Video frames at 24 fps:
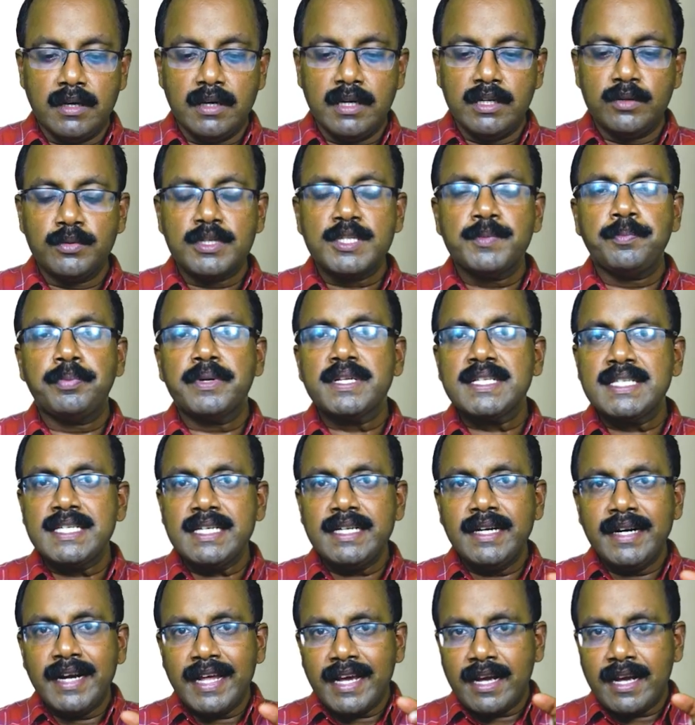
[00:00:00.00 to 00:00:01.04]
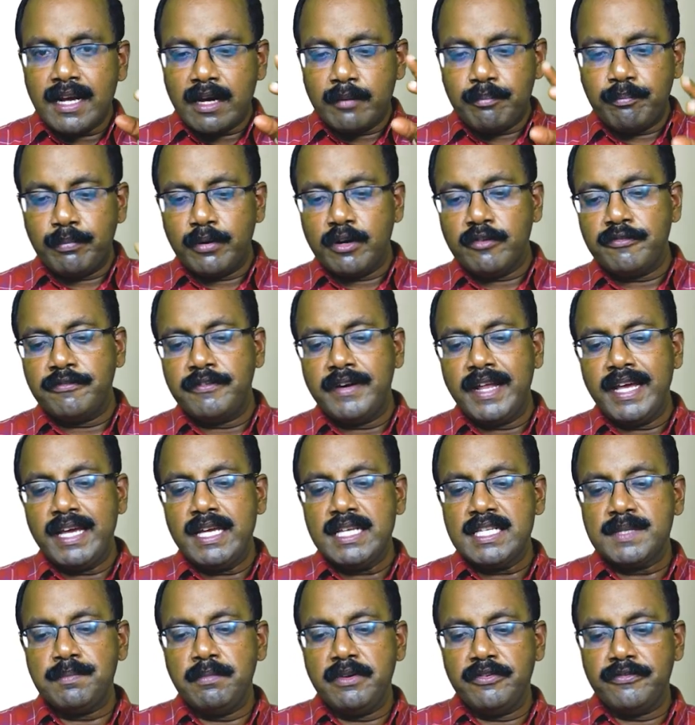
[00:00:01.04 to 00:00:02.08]
It was preceded a couple of
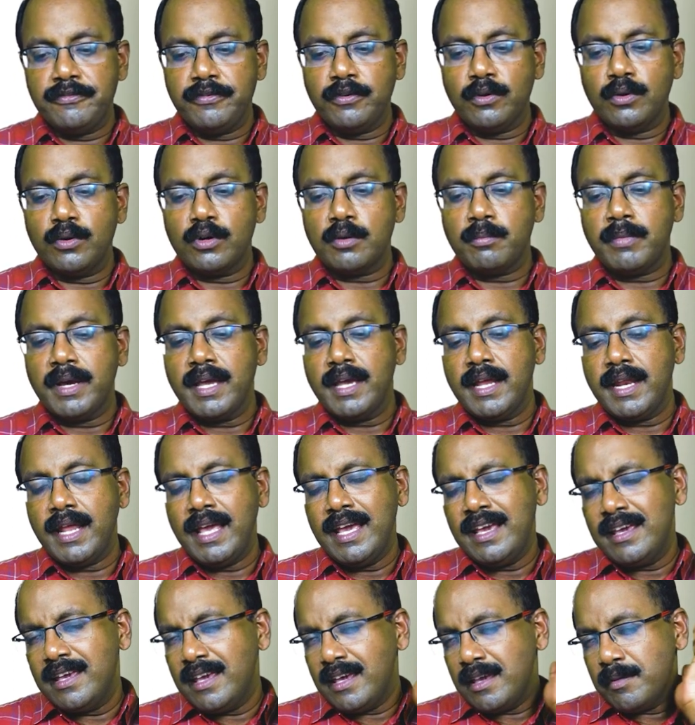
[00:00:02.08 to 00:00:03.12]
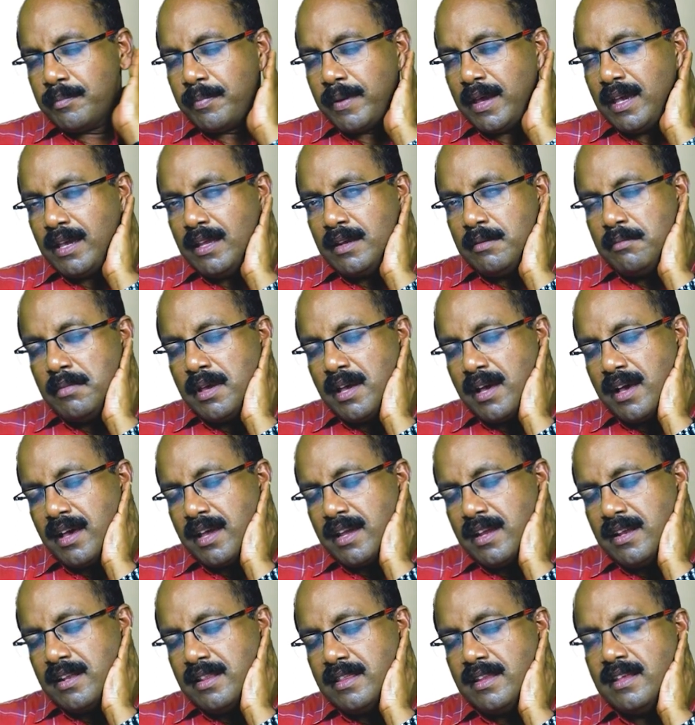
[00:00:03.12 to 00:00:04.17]
days before by an aching pain
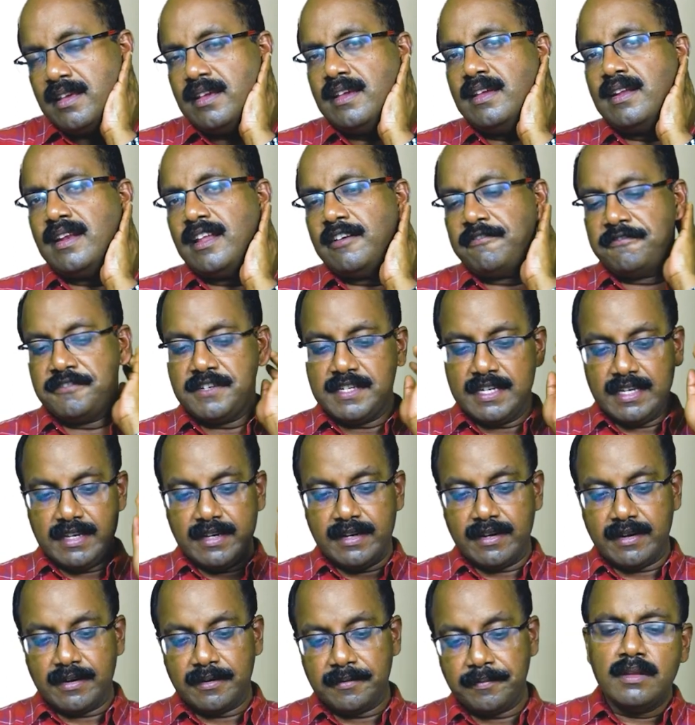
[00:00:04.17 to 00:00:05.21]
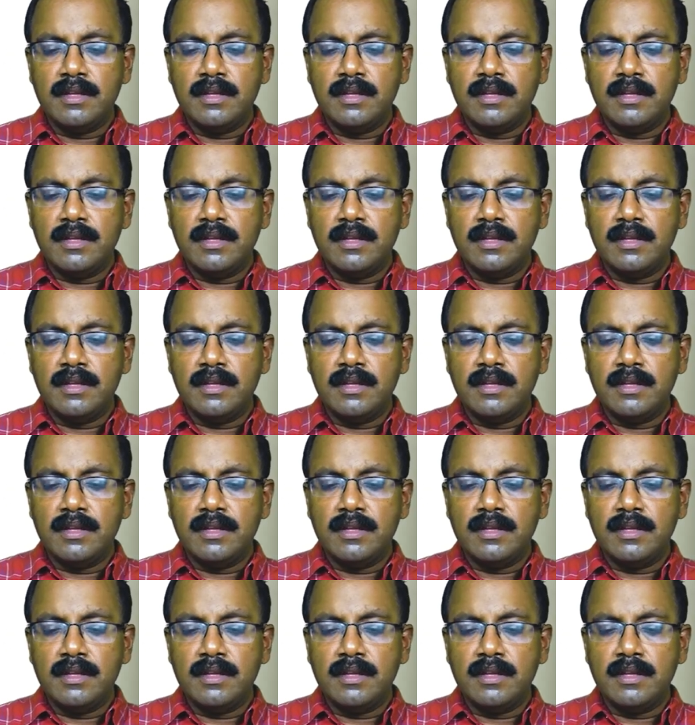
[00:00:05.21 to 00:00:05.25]
behind the left ear.